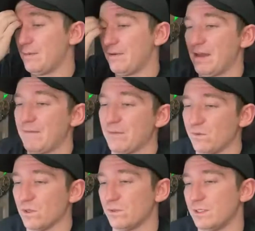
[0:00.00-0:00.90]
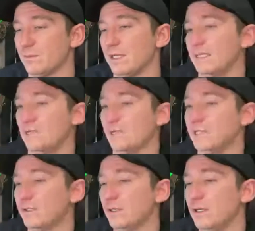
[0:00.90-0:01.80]
I haven't rode Timberline in the
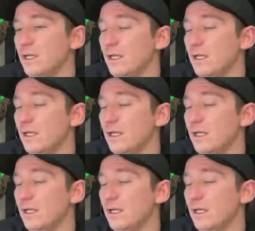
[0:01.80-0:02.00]
winter.